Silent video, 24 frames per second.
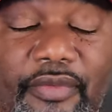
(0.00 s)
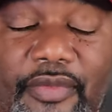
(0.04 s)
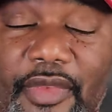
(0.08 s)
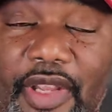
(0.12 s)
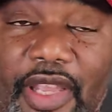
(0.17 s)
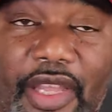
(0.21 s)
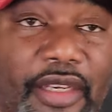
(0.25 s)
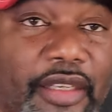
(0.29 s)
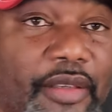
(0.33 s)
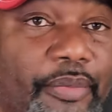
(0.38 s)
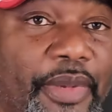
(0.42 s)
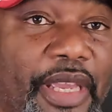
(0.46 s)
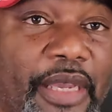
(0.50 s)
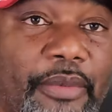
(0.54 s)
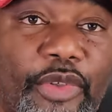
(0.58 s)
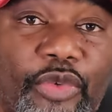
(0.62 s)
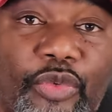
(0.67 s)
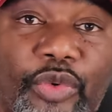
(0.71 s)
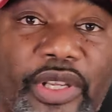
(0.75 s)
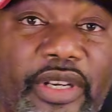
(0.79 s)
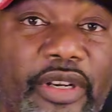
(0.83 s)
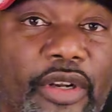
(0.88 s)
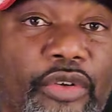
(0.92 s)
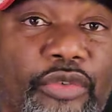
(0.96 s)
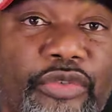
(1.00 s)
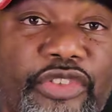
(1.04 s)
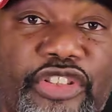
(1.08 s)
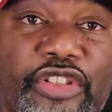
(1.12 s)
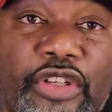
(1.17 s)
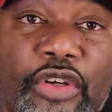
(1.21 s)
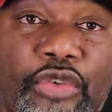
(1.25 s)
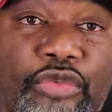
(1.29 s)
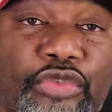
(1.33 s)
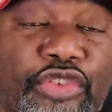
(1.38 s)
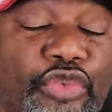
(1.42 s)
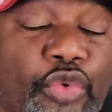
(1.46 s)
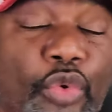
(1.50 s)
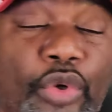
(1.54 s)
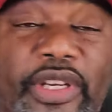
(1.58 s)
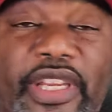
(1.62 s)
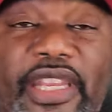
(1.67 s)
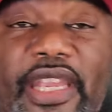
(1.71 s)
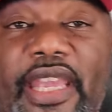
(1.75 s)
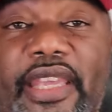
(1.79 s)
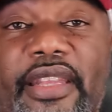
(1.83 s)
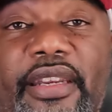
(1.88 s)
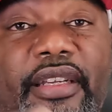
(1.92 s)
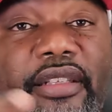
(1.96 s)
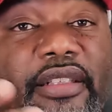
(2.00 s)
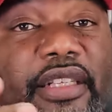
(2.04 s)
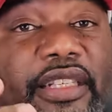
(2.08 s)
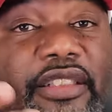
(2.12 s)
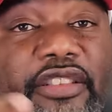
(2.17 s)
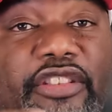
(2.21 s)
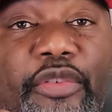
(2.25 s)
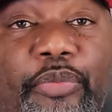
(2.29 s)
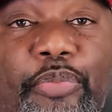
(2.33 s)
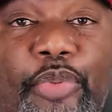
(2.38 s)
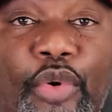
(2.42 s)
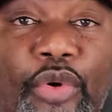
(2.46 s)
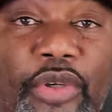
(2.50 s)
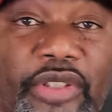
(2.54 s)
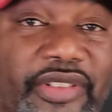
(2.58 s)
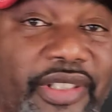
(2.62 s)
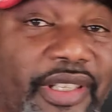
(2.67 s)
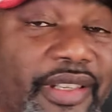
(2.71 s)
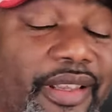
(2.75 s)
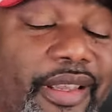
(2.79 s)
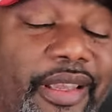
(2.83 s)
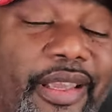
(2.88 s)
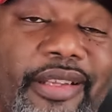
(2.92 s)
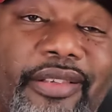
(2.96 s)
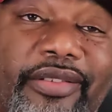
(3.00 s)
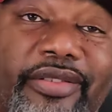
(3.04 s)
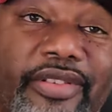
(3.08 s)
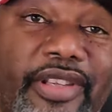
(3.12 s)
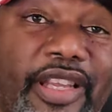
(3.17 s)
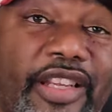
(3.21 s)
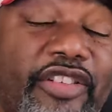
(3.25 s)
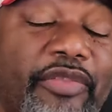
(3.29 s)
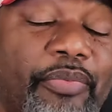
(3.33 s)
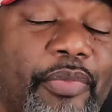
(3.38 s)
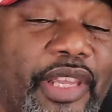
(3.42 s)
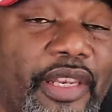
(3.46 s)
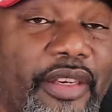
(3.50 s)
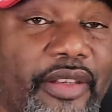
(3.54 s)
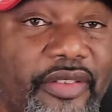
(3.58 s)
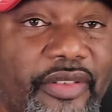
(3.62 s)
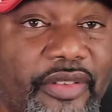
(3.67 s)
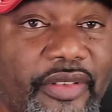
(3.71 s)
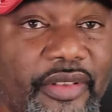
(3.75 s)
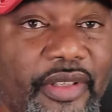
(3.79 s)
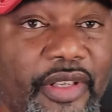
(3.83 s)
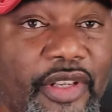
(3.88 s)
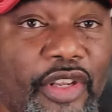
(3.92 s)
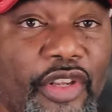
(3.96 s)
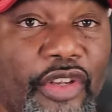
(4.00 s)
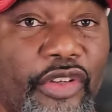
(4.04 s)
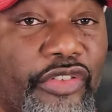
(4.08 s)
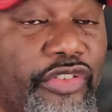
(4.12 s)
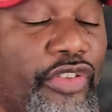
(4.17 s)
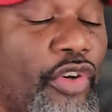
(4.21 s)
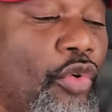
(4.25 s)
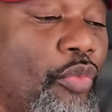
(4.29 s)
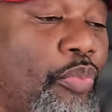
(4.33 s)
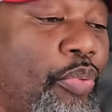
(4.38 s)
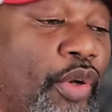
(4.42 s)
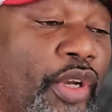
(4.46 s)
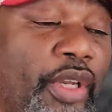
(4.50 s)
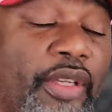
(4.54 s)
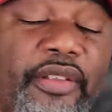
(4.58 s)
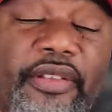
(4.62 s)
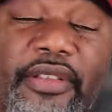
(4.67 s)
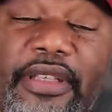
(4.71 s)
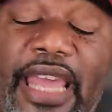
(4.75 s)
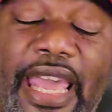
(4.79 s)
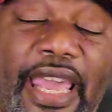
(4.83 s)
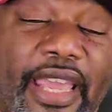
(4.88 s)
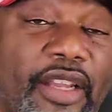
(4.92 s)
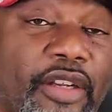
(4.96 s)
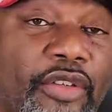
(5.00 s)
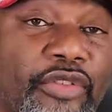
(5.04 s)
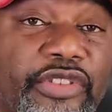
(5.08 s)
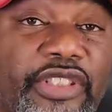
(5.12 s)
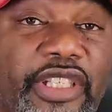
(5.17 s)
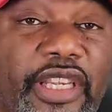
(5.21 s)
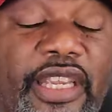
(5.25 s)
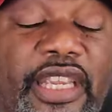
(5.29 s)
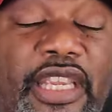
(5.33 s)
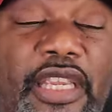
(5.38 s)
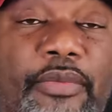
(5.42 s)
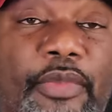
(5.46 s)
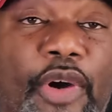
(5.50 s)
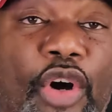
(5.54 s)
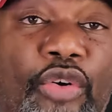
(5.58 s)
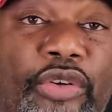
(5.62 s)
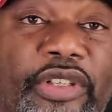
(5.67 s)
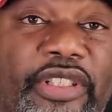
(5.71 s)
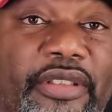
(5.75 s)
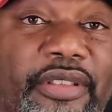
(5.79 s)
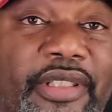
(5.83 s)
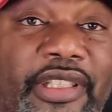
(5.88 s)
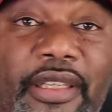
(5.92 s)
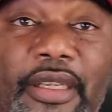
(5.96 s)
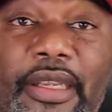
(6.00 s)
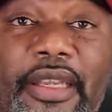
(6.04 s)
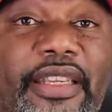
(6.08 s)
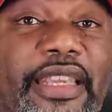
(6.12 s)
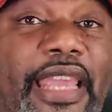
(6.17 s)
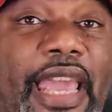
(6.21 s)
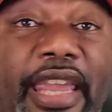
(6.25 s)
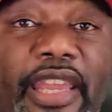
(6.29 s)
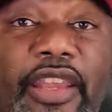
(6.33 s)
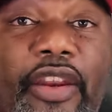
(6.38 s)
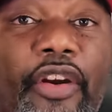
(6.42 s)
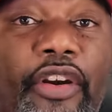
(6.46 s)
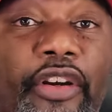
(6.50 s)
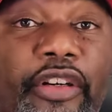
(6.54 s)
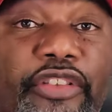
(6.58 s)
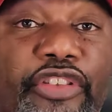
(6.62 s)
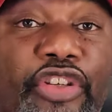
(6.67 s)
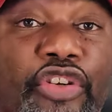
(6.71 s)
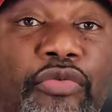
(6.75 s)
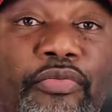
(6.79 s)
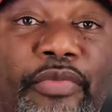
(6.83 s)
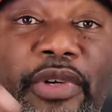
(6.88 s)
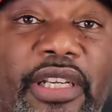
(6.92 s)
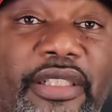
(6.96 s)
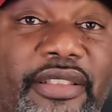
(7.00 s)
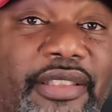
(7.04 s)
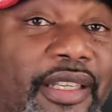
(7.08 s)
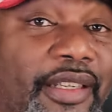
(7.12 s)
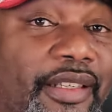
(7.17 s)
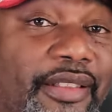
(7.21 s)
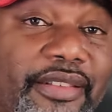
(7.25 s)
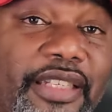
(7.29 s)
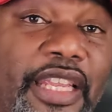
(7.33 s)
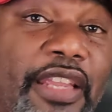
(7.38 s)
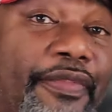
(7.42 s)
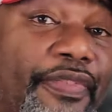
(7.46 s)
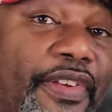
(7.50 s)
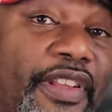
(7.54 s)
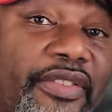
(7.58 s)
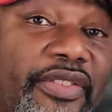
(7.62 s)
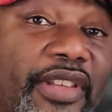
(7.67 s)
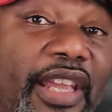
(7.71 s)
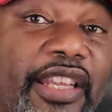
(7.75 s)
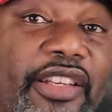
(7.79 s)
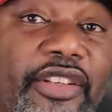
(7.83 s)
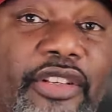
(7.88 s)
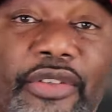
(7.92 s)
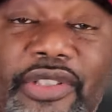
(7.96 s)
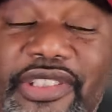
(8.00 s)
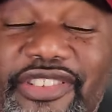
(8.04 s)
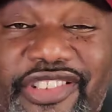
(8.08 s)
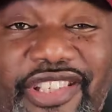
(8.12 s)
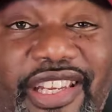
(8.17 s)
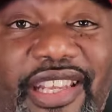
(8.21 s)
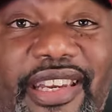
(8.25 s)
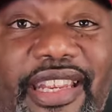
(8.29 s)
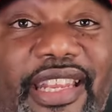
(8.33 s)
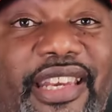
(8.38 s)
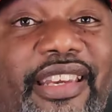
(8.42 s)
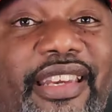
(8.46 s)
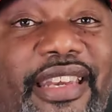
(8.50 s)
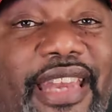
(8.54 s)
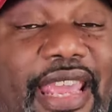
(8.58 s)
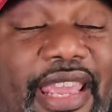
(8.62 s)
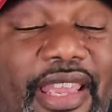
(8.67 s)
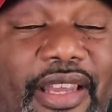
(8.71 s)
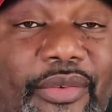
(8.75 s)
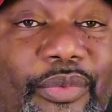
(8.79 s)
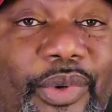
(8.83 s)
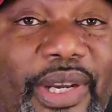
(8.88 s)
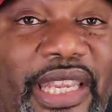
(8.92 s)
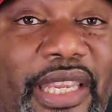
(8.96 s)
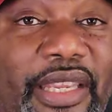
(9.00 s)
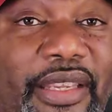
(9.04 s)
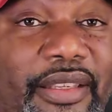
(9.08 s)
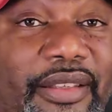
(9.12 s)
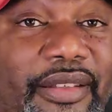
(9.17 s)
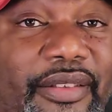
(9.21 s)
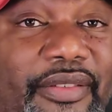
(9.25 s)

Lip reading: Alabama went on to score 28 unanswered points in 6 minutes. So putting daggone Jaheim Otis can't hurt too much. Defense ain't doing shit in it damn way.